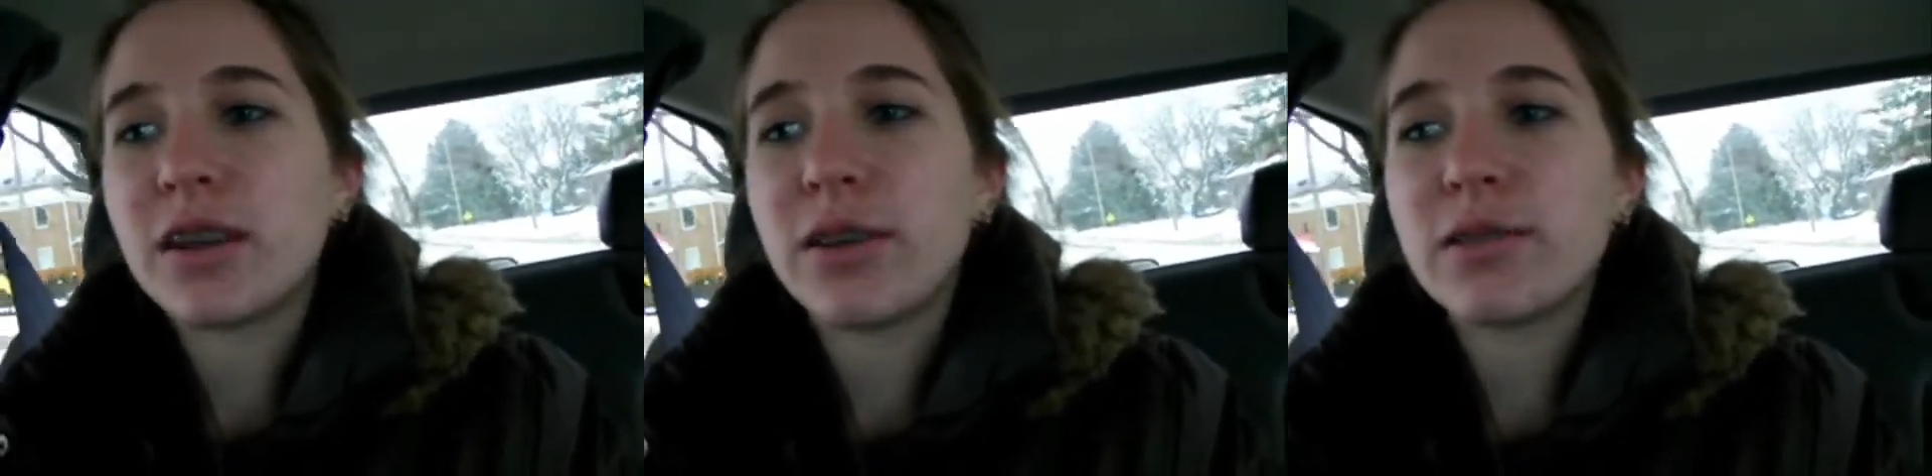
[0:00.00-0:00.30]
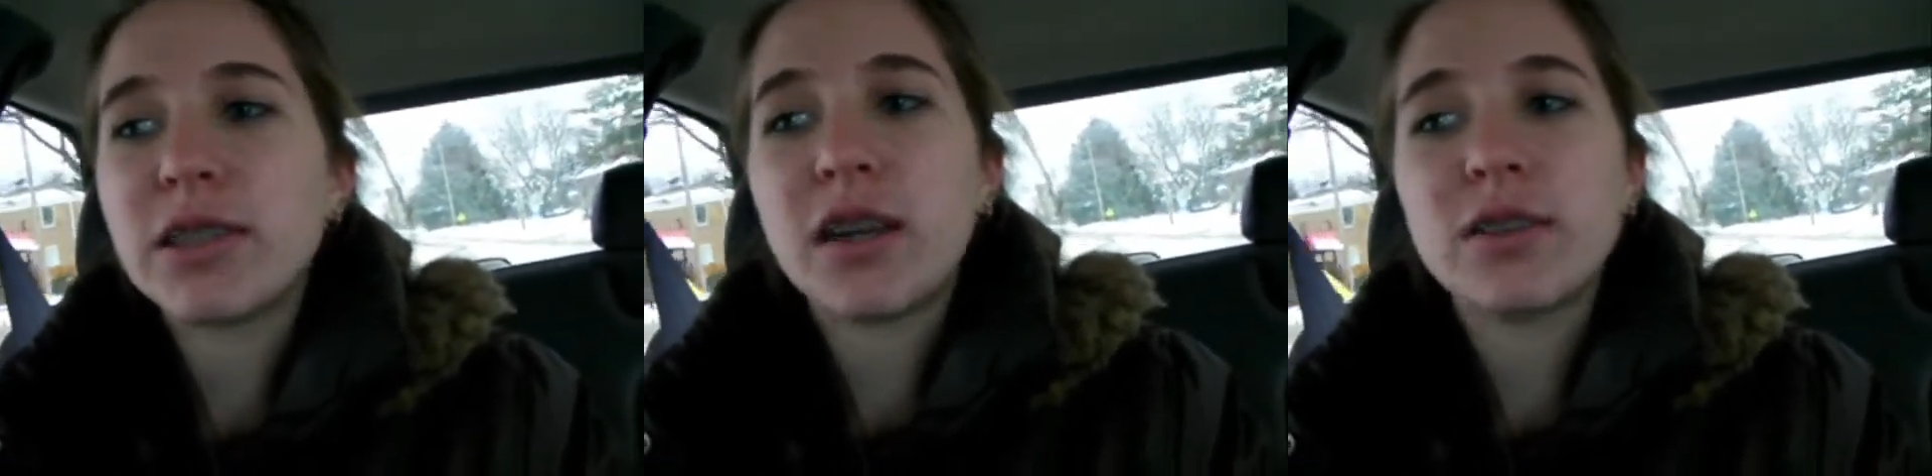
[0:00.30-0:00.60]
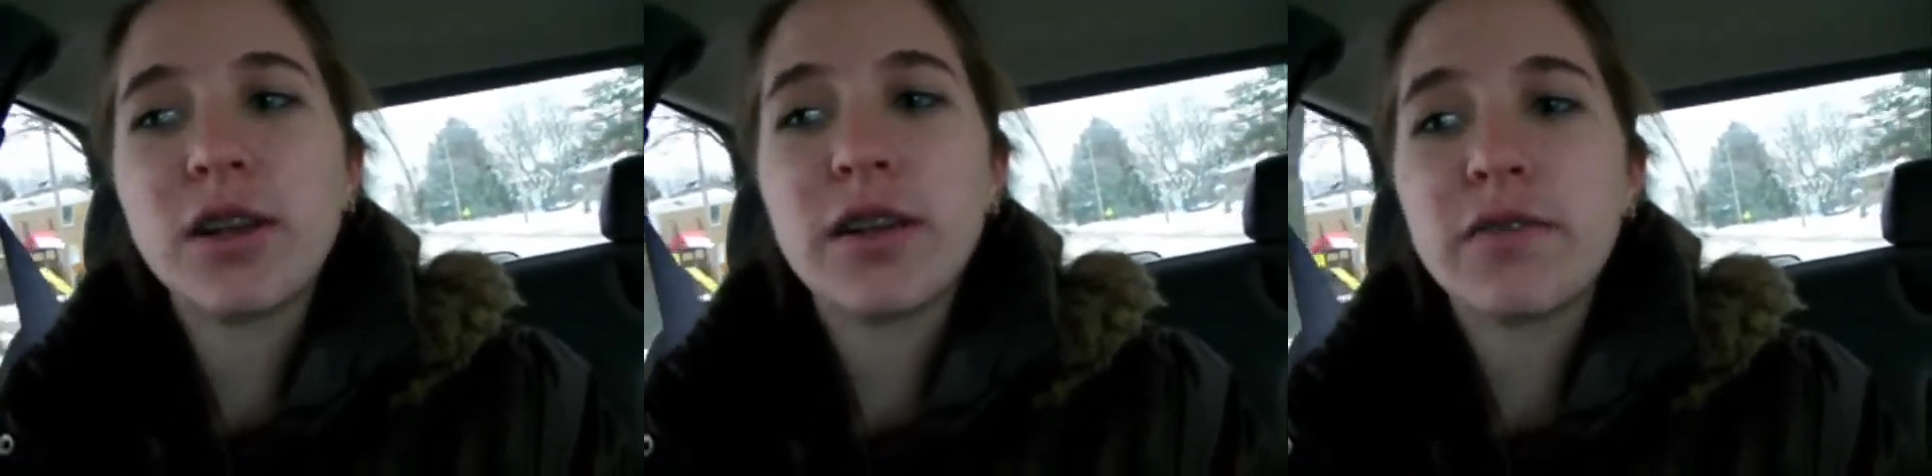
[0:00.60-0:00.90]
are using
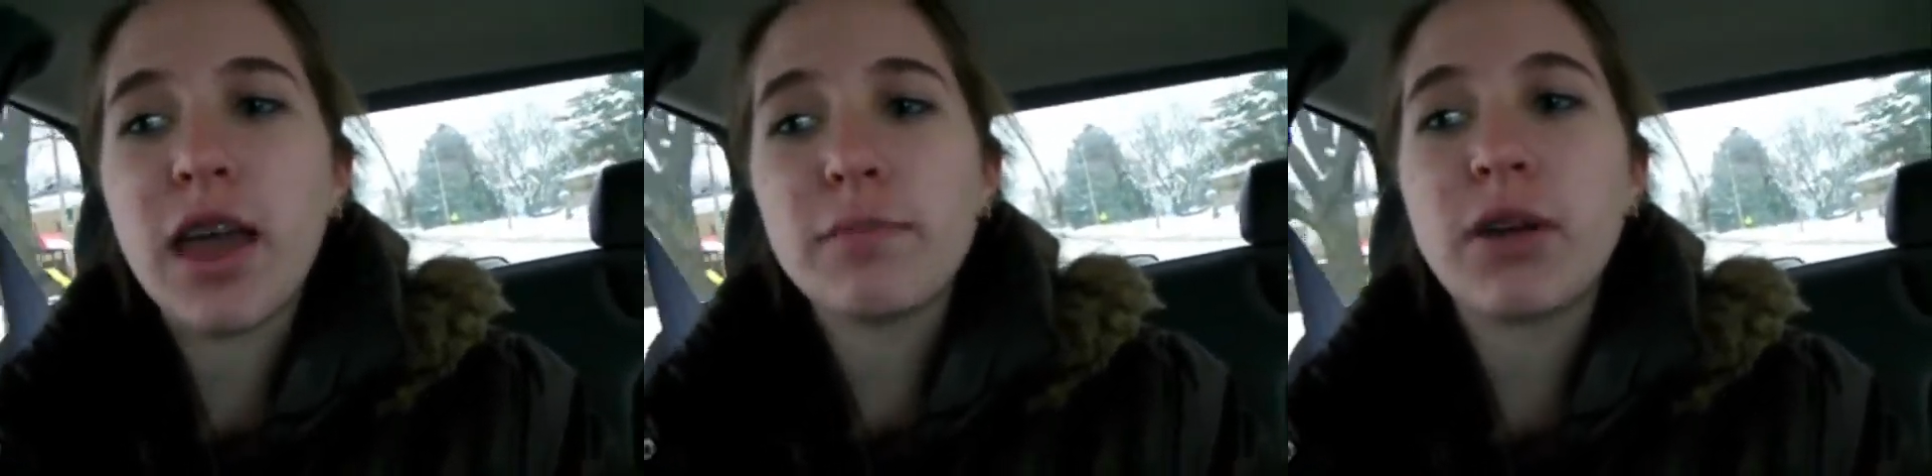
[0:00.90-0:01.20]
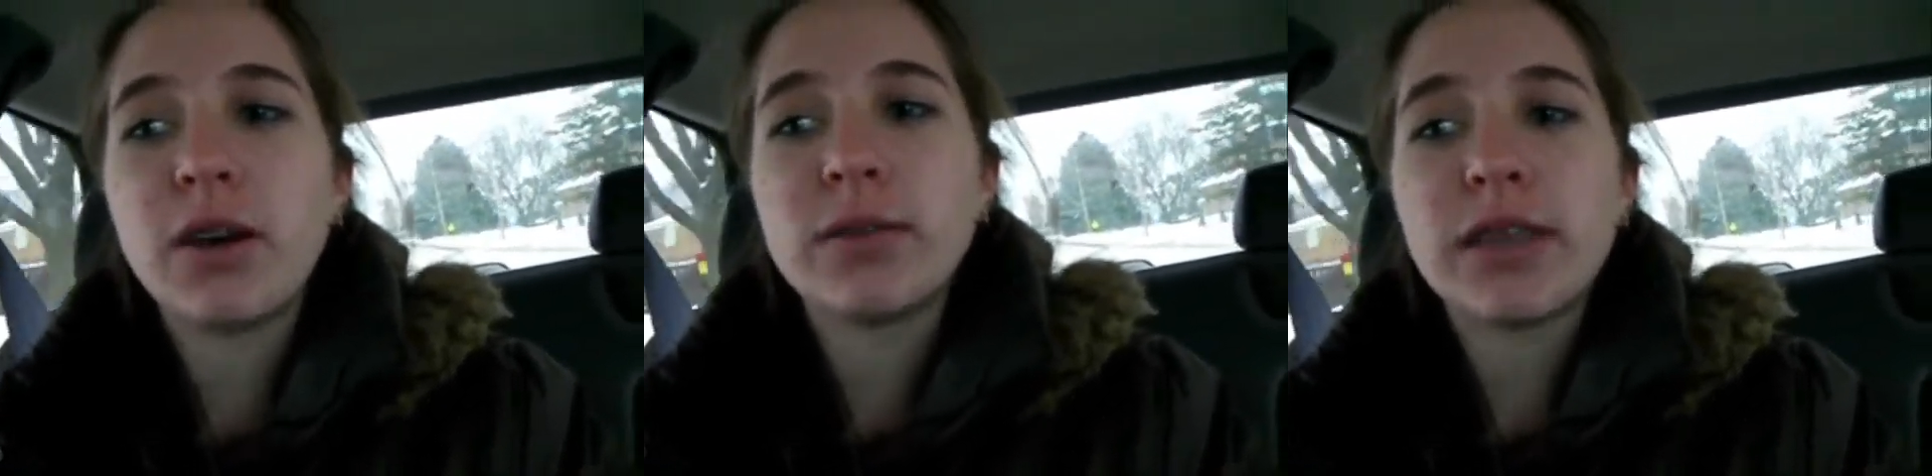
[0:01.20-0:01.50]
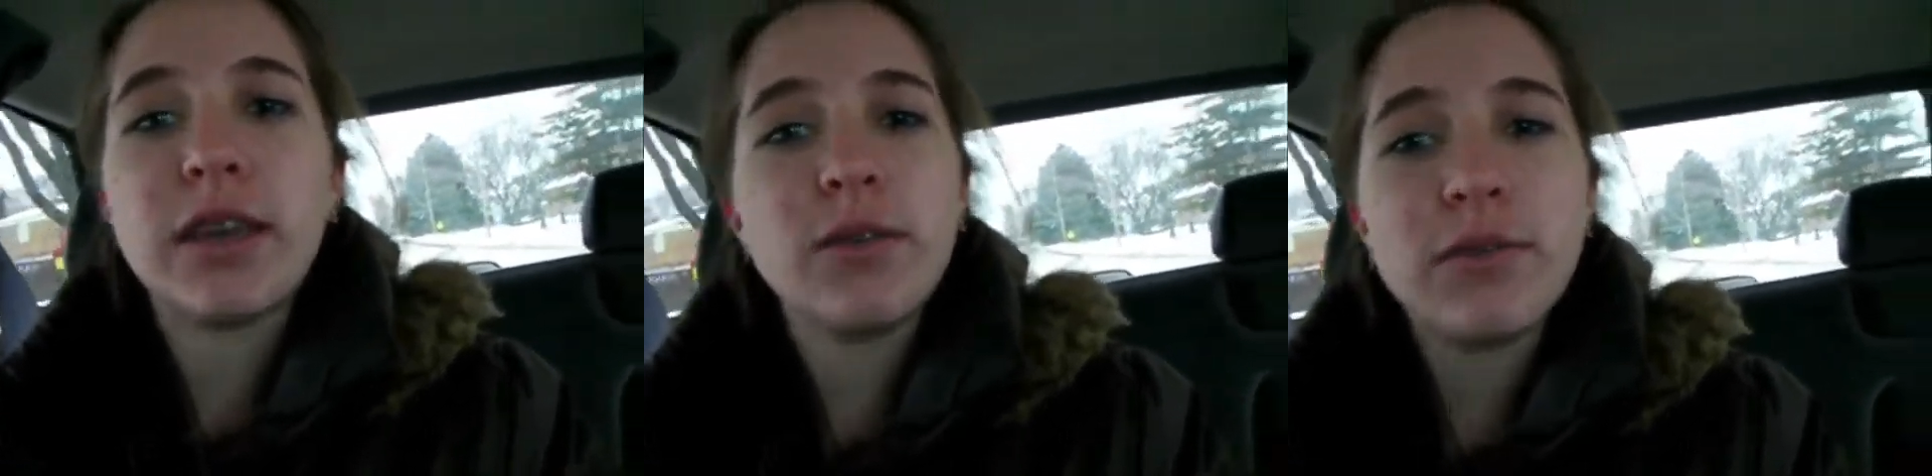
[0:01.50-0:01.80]
alternative
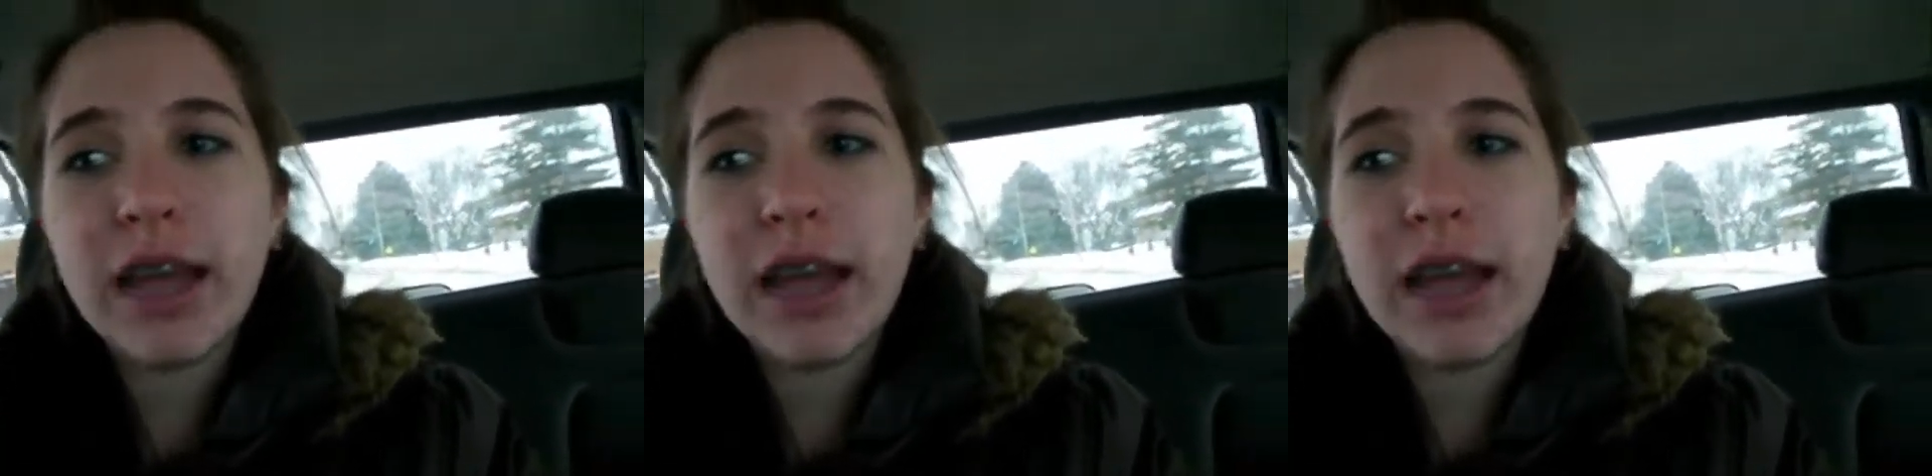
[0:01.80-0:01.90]
chemicals and new